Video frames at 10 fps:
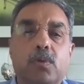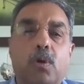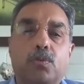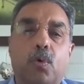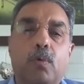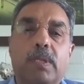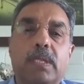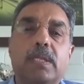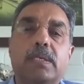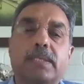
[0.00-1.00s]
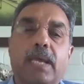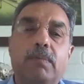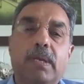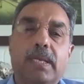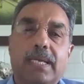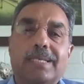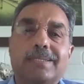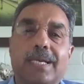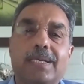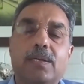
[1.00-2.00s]
not sure whether the time will get
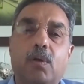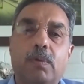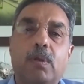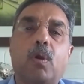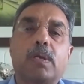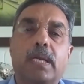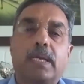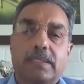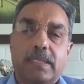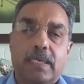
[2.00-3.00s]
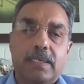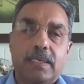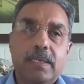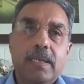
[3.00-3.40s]
extended or will not get extended.